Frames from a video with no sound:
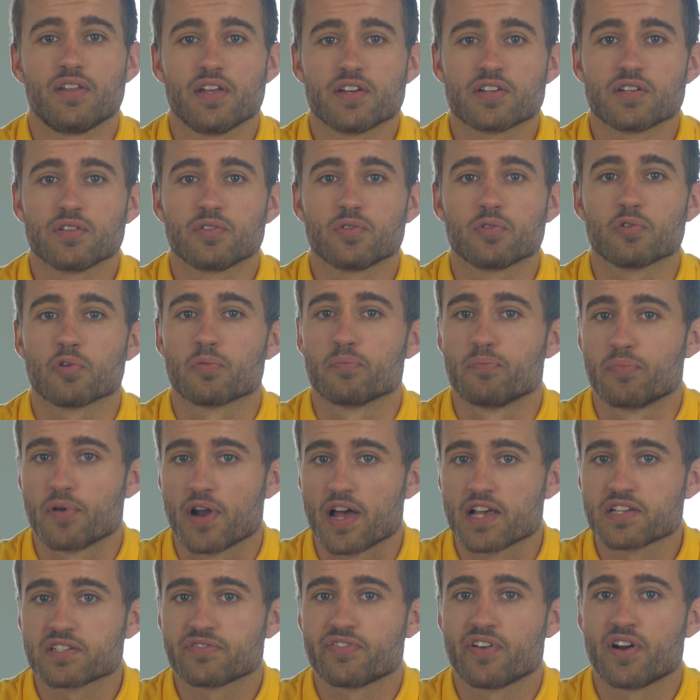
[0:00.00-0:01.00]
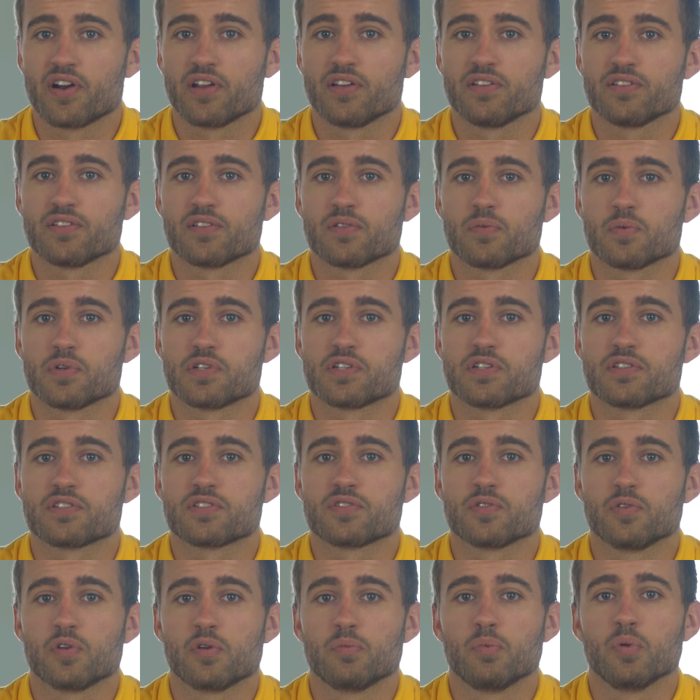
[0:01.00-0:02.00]
addition to a brass variant, which is
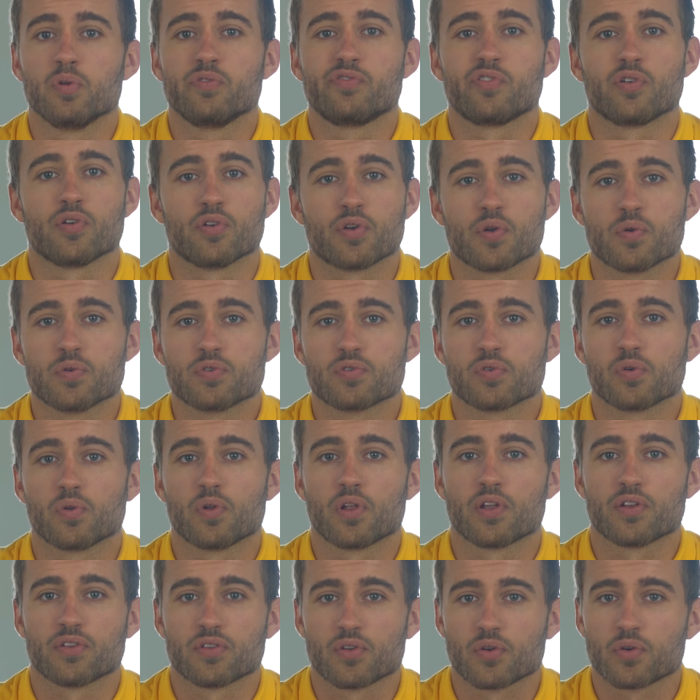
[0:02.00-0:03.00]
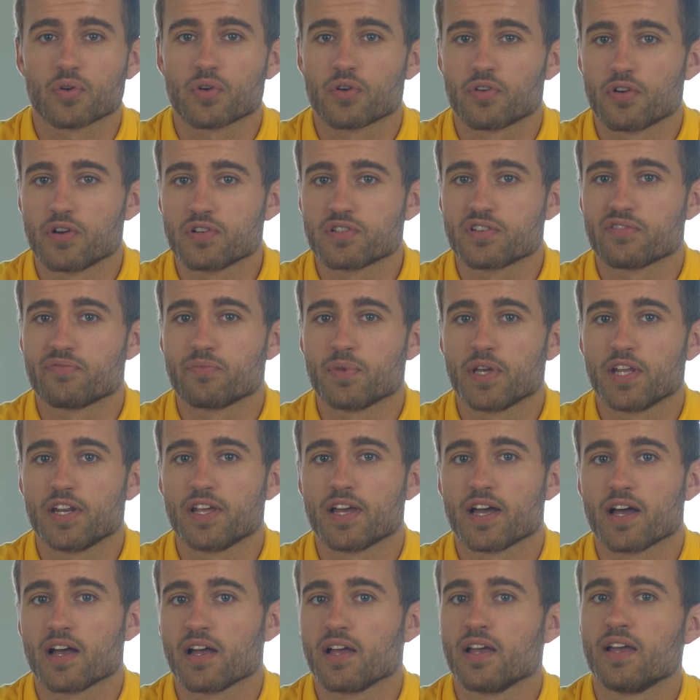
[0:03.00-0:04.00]
suitable for neutral and non-corrosive
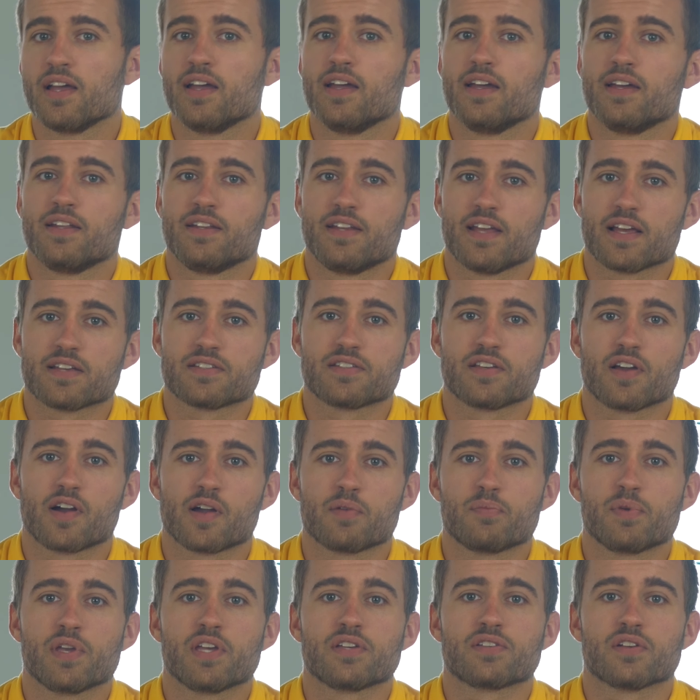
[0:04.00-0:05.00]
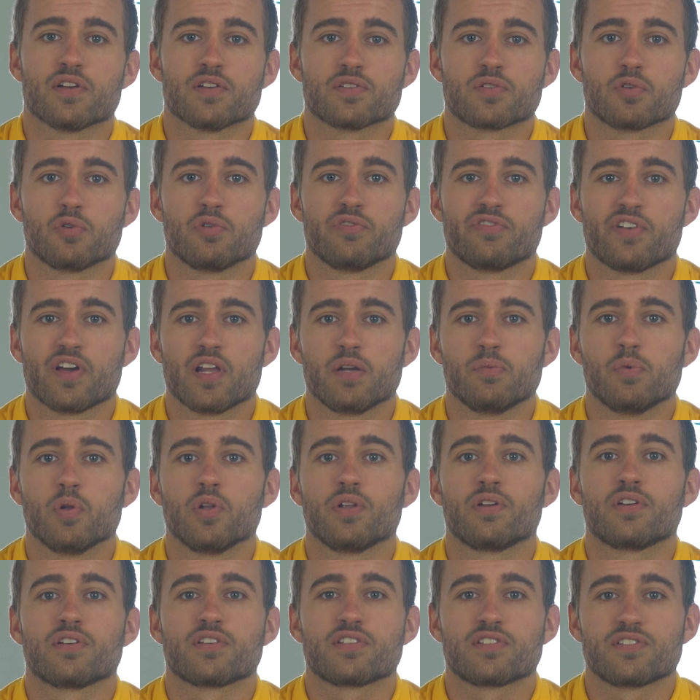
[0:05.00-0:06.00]
media, the STIB is also available
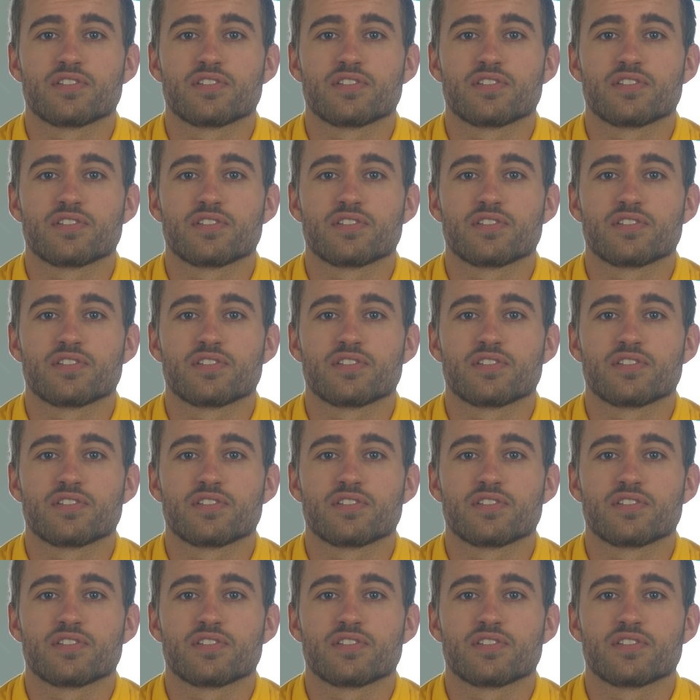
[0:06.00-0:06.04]
in a